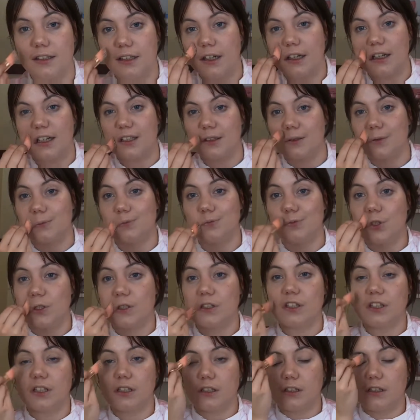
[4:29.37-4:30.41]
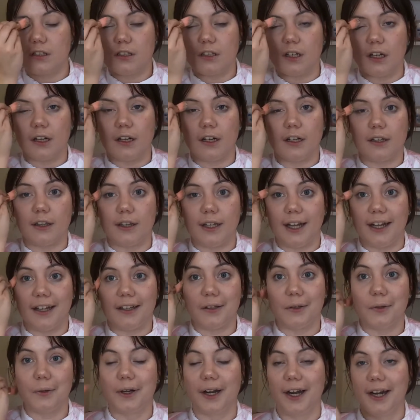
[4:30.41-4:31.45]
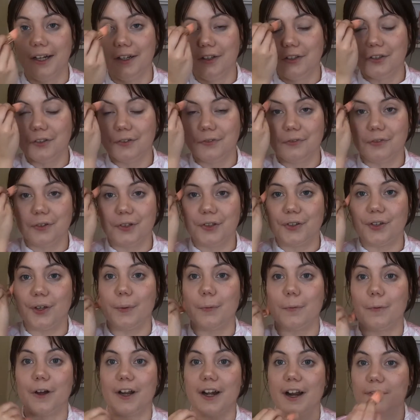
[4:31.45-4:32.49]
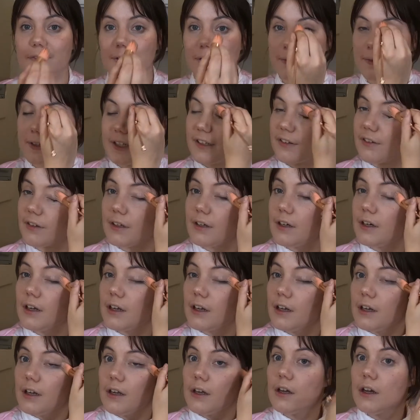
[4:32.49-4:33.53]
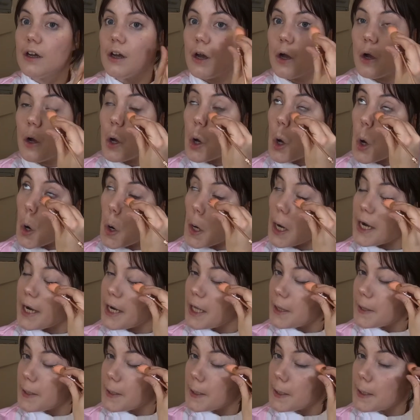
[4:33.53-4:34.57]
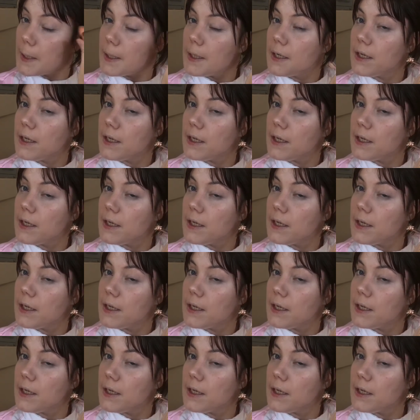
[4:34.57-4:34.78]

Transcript: kind of stuck in that location for some whatever reason or another.